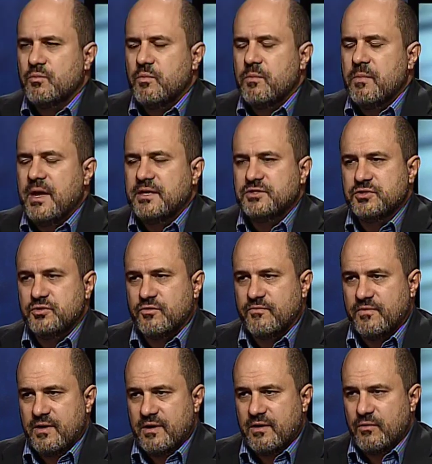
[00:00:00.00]

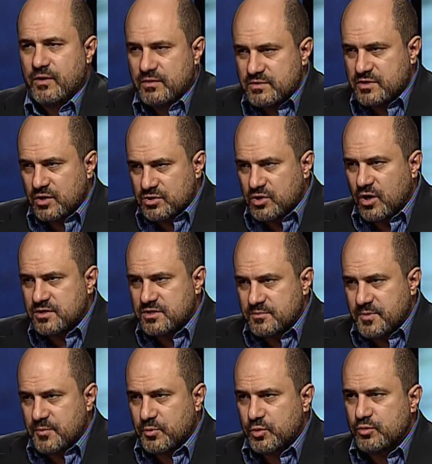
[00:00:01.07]
Imagine talk to the
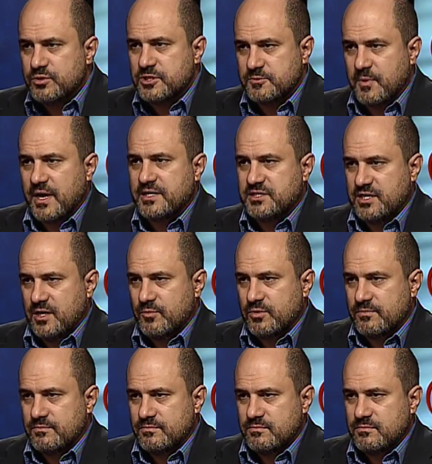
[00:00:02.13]
people who despise Tabor.
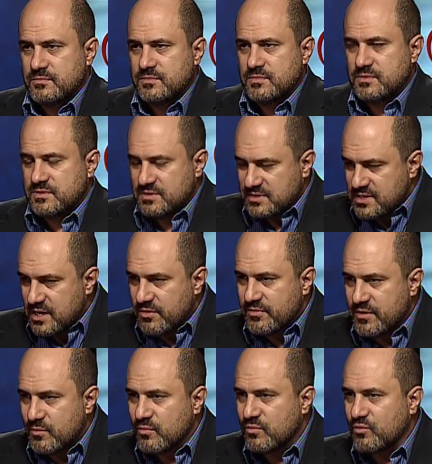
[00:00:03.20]
Tell
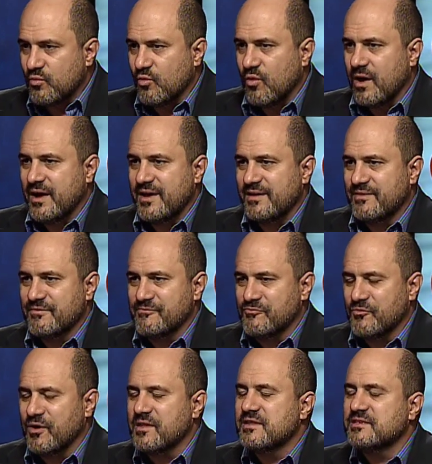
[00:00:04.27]
them why
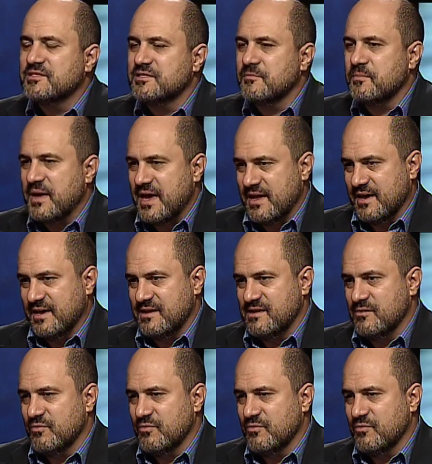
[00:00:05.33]
this is a bad idea,